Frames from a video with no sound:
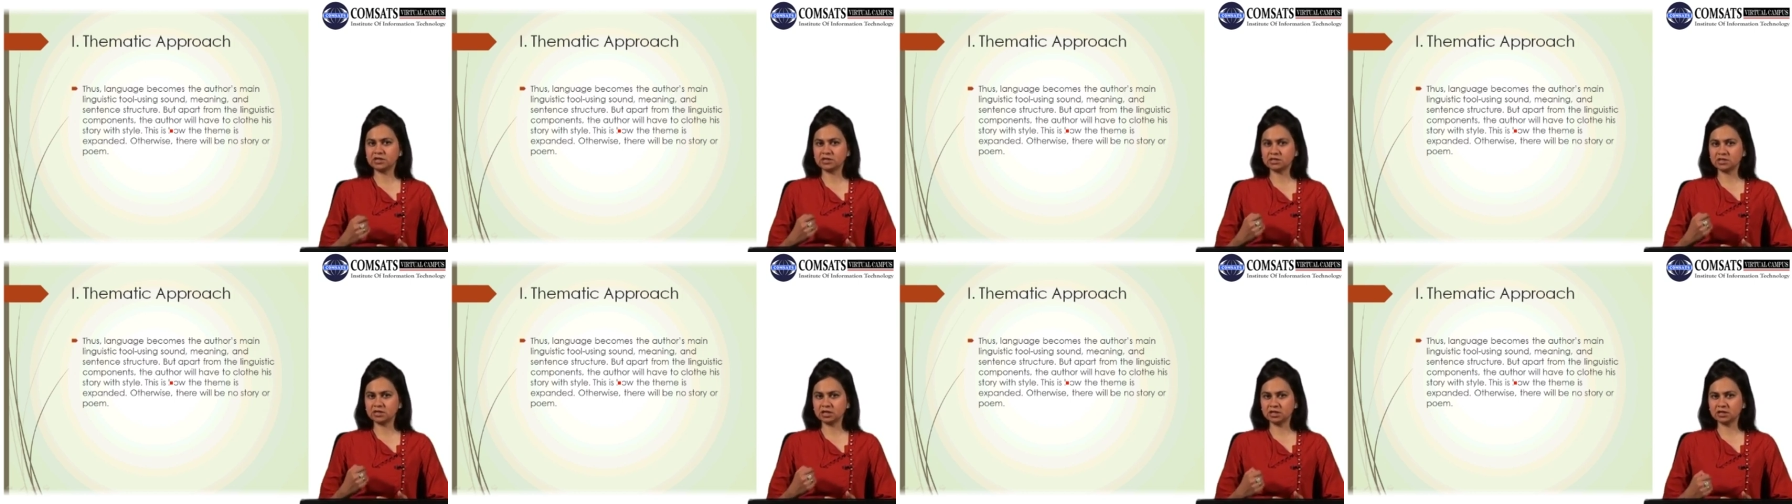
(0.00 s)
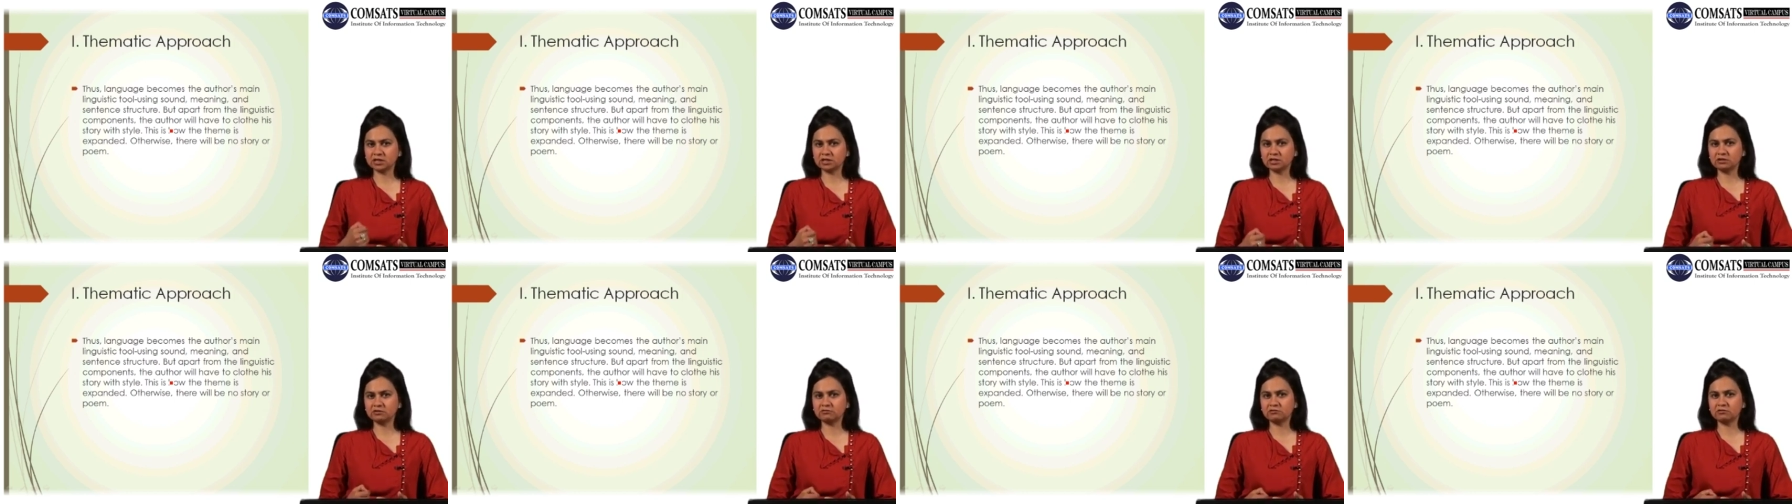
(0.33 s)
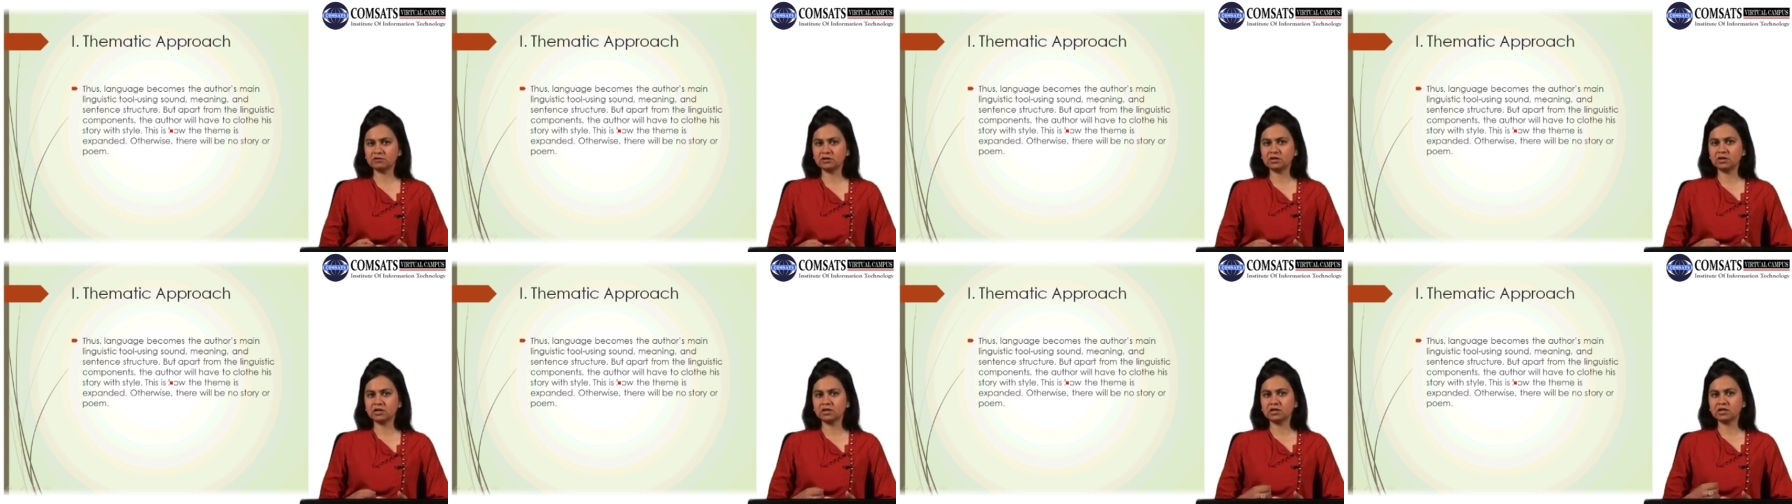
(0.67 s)

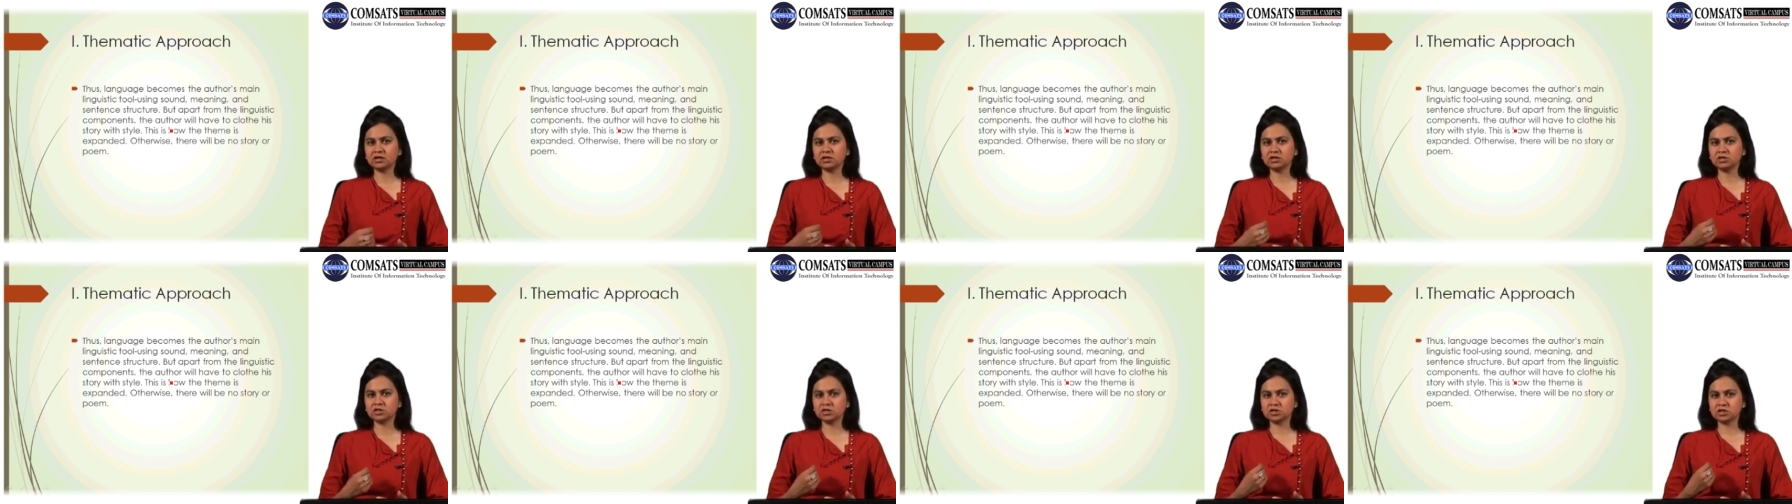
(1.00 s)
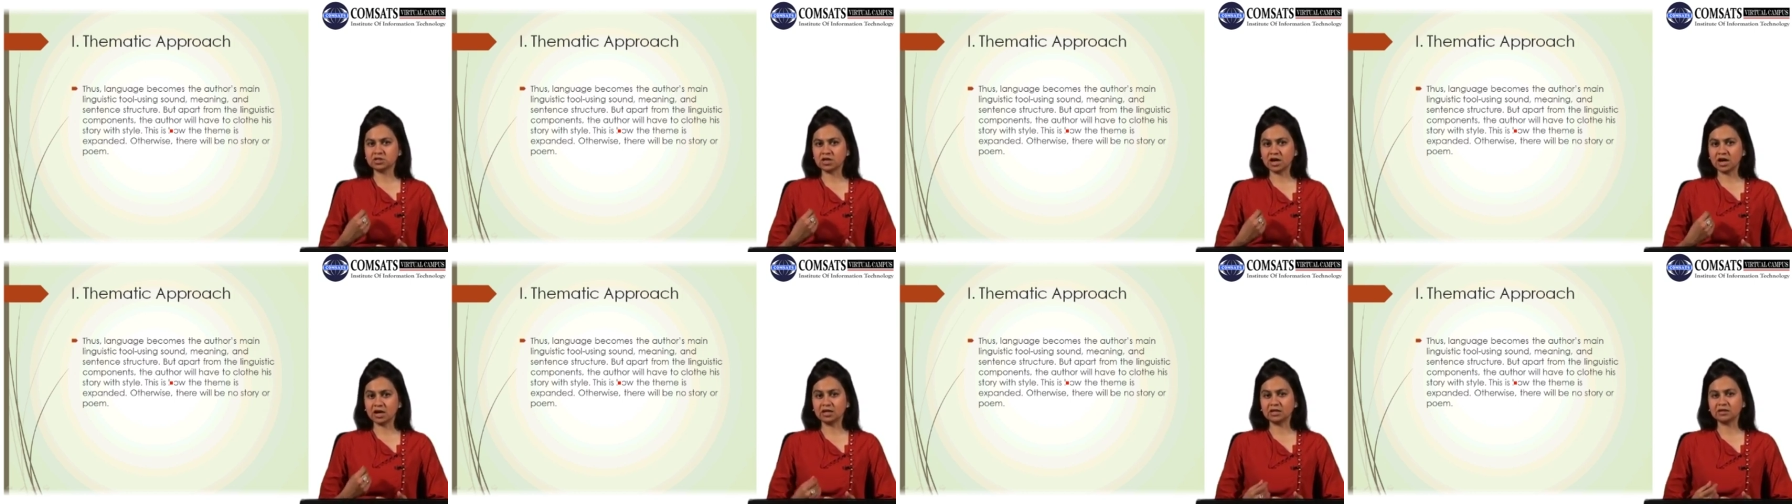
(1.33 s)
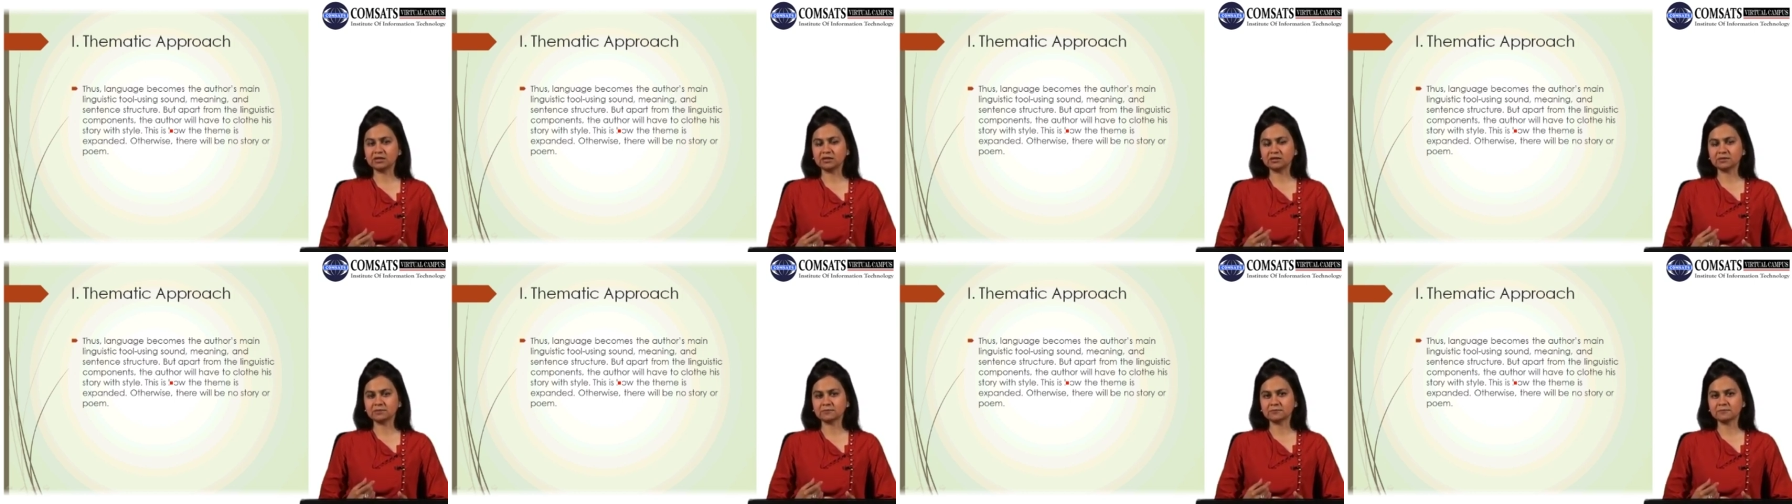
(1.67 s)
distinctive
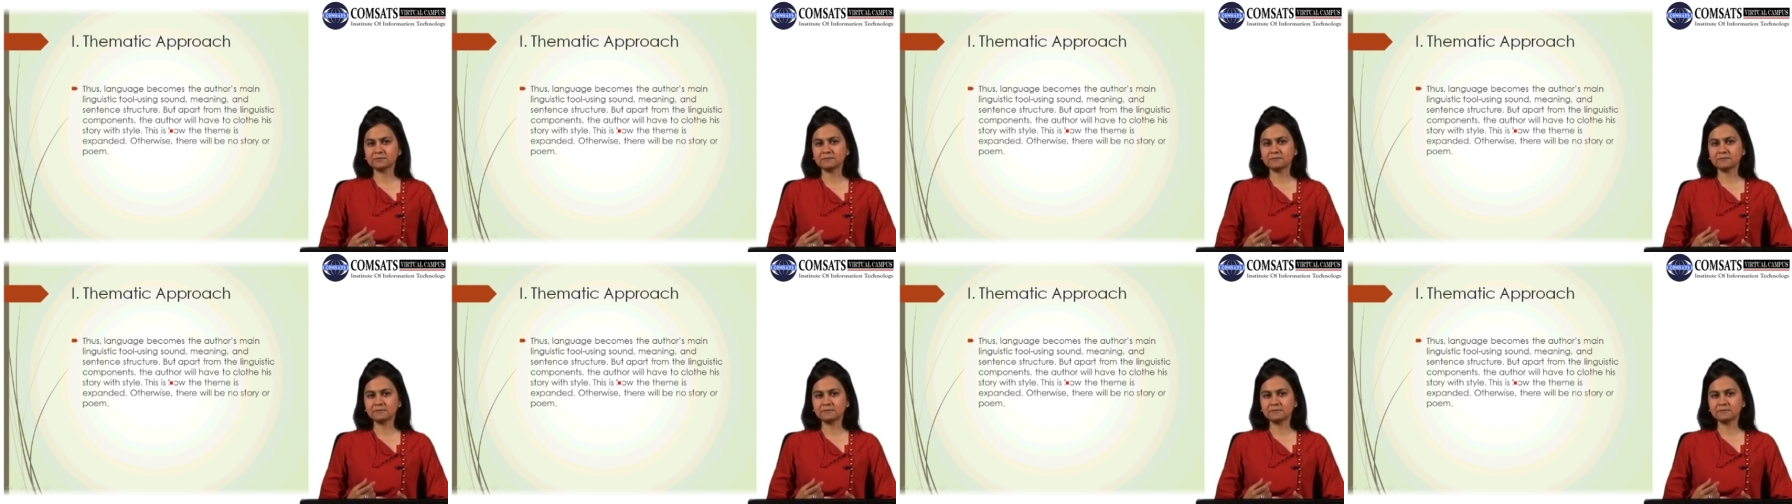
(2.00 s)
style.